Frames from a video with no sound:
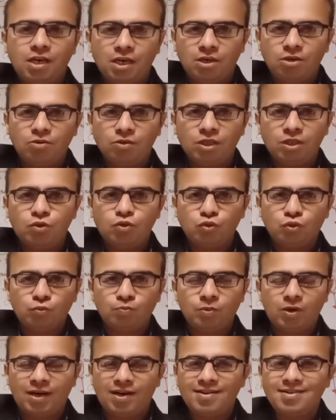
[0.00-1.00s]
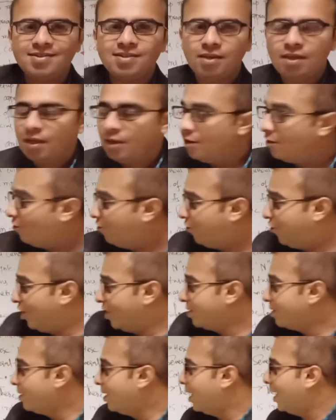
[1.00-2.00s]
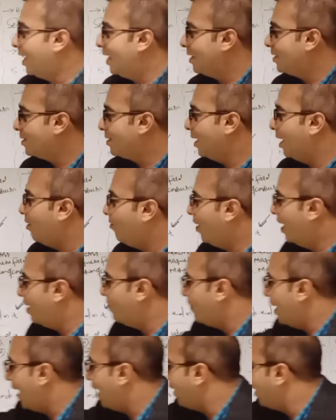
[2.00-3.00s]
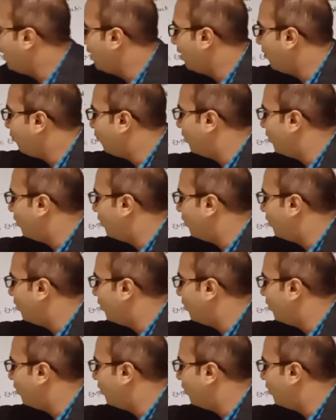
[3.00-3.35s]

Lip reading: into the two parts. First law is that when magnetic